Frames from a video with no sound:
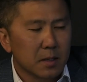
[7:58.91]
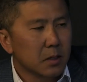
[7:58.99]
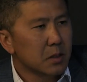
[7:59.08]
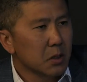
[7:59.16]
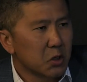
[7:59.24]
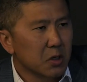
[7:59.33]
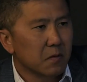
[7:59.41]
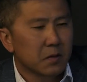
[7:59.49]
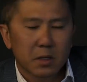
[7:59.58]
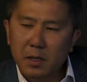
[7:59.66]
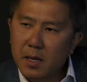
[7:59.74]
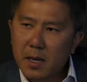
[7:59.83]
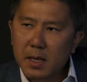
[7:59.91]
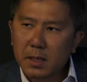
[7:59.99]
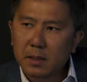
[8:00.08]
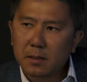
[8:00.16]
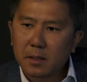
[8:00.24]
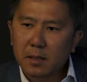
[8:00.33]
It's the shift,
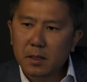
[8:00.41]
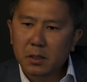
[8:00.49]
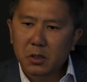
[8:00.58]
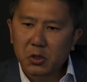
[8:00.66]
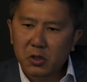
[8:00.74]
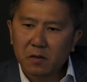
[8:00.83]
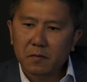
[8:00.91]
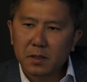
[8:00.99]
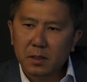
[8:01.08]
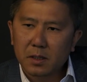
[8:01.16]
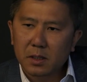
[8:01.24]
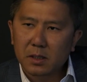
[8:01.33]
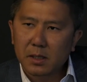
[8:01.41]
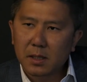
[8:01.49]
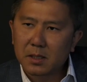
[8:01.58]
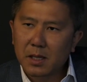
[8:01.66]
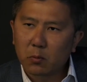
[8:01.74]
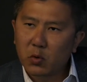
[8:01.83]
and it's a shift in the
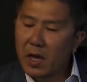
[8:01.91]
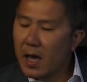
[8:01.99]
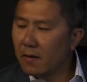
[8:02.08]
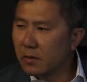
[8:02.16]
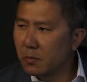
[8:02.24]
sense that we have